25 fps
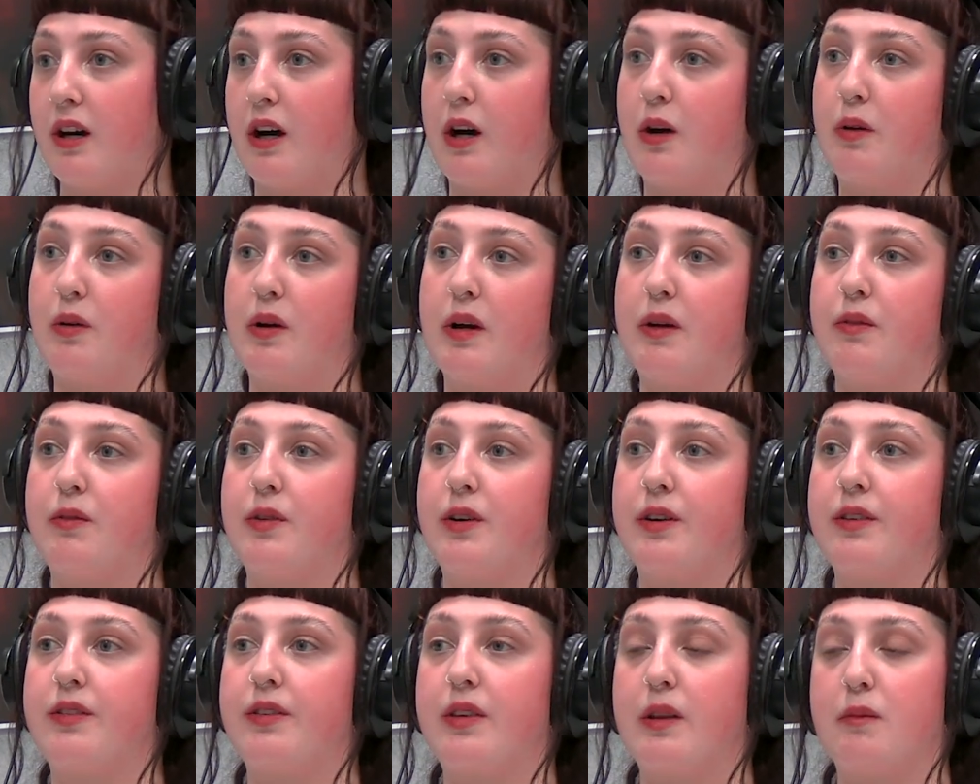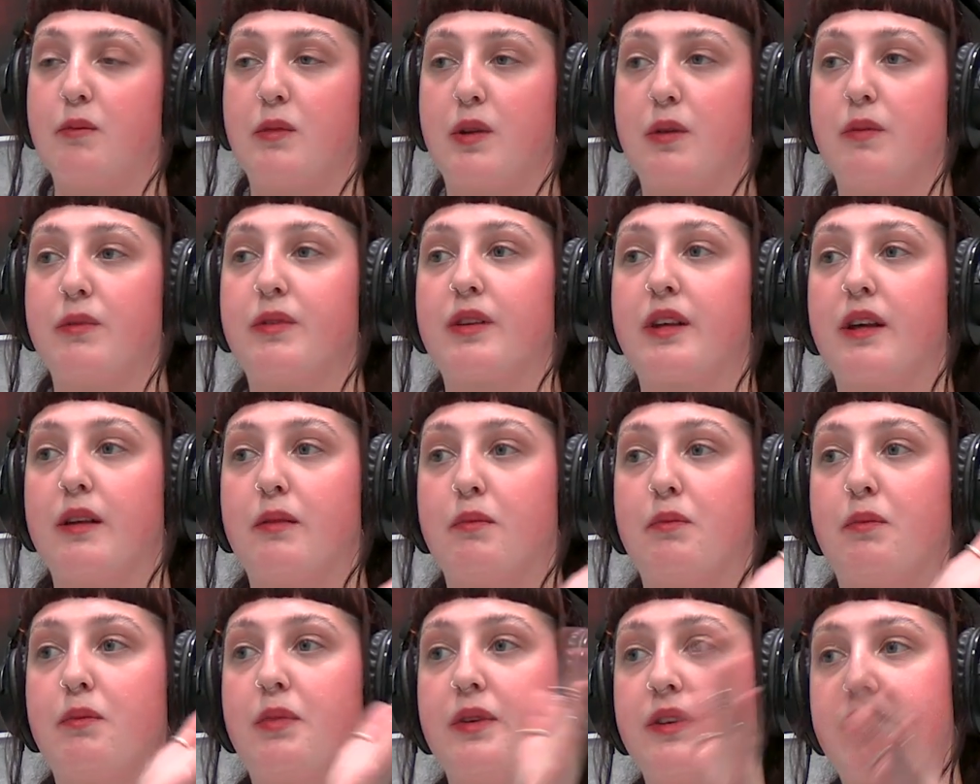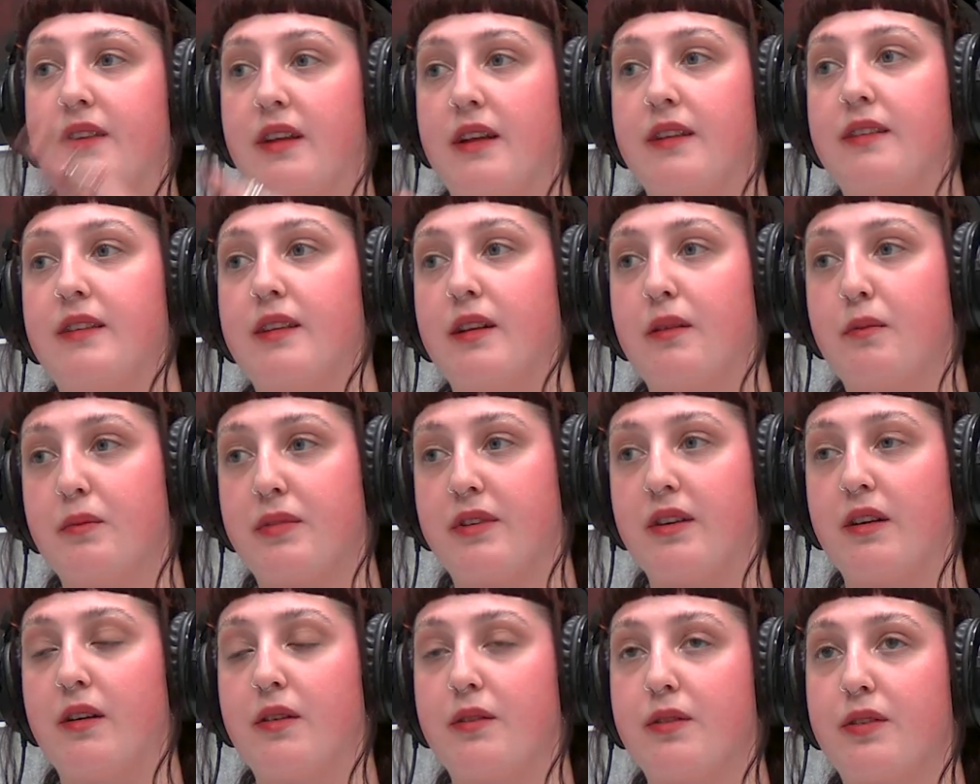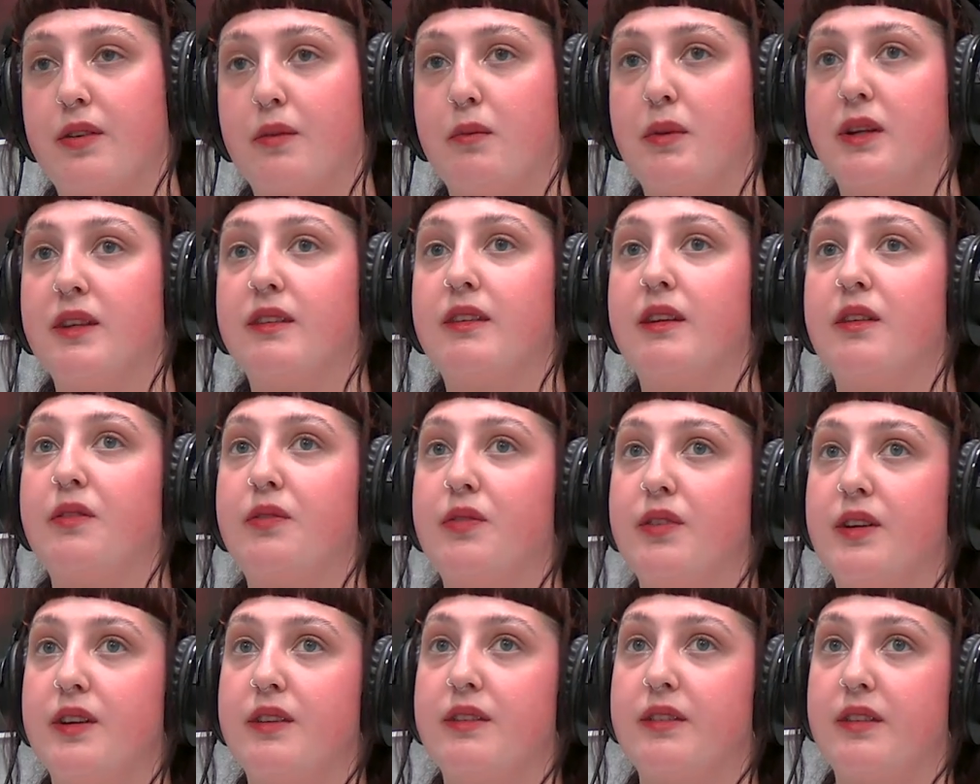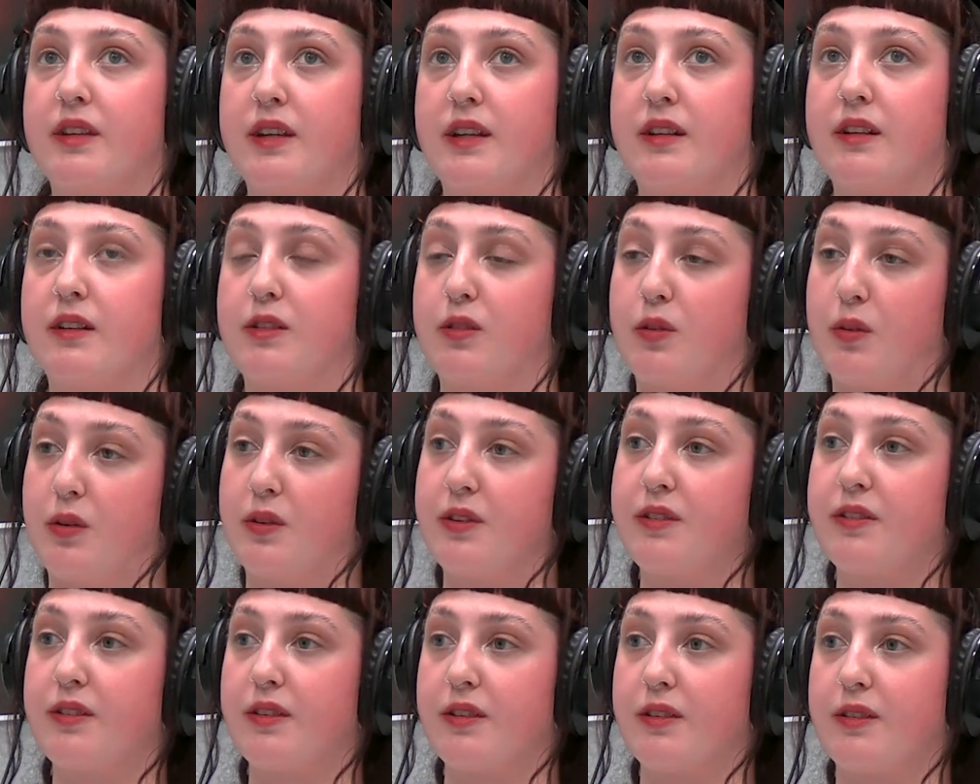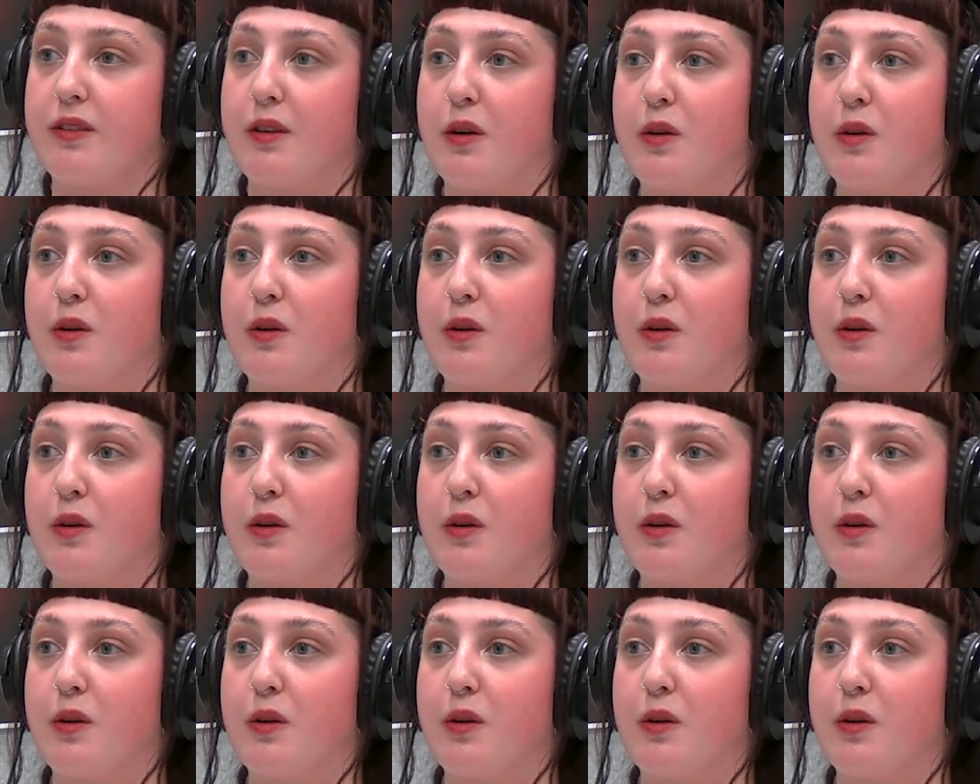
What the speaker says: However, symptoms can present themselves a bit different in adults.